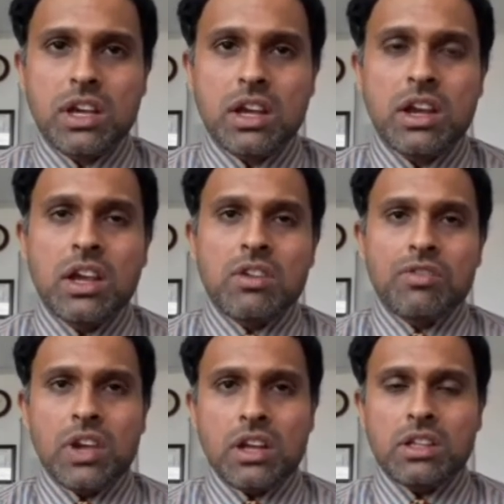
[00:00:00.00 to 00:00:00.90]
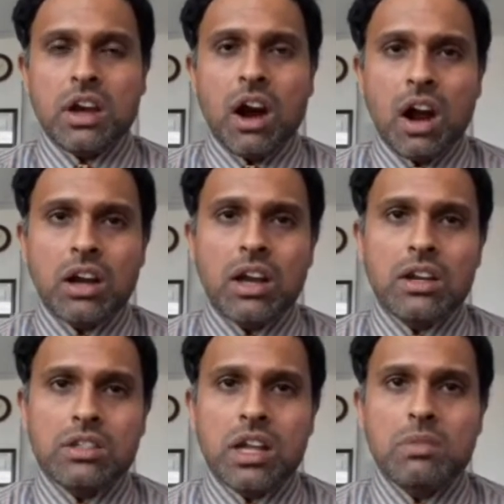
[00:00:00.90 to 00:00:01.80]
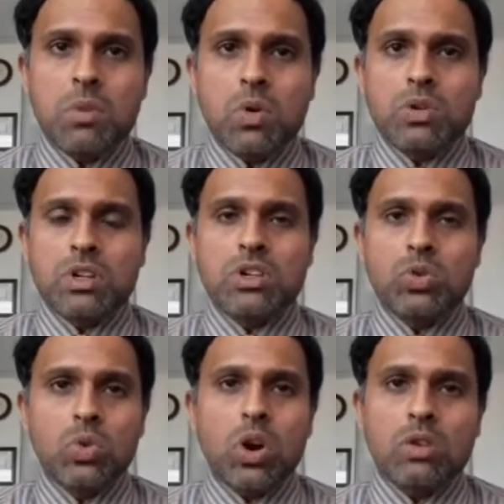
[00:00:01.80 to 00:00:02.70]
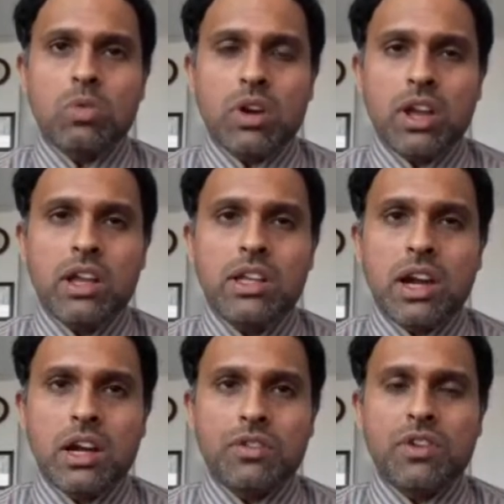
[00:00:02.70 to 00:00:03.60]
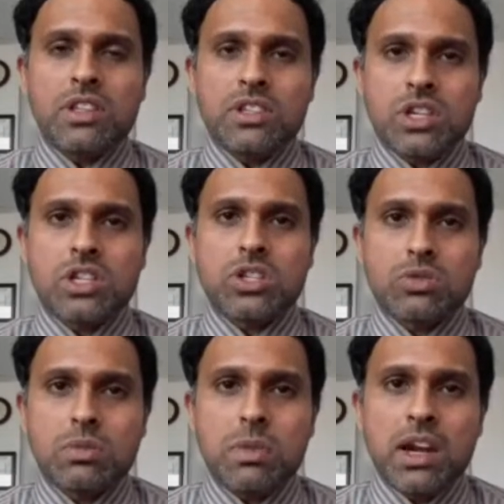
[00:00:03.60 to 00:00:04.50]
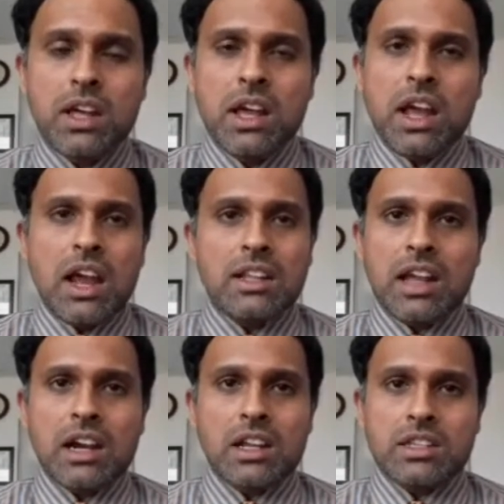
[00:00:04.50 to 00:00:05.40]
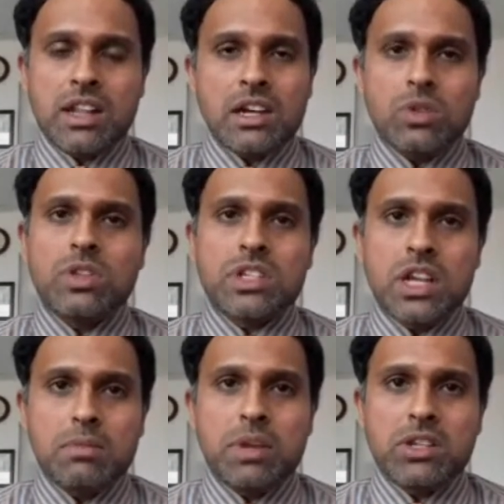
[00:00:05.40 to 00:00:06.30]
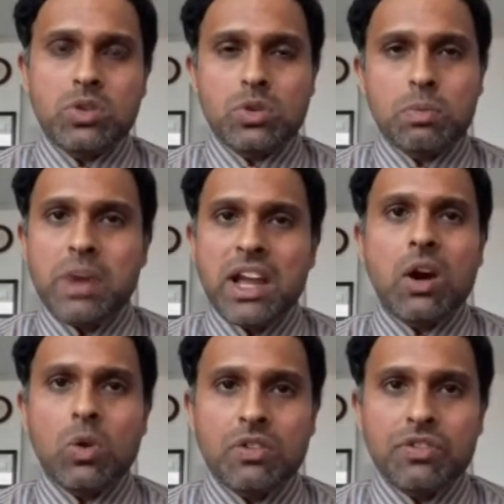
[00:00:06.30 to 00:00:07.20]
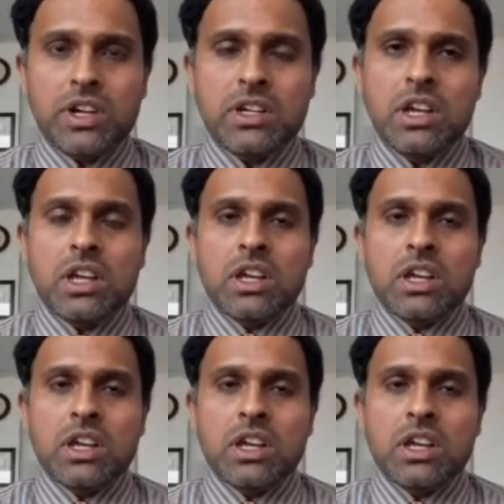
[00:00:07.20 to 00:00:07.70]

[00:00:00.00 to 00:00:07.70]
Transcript: there, where the hardliners like Bolton do not want any kind of concessions to be made, and that has led to the stalemate. So to break out of it,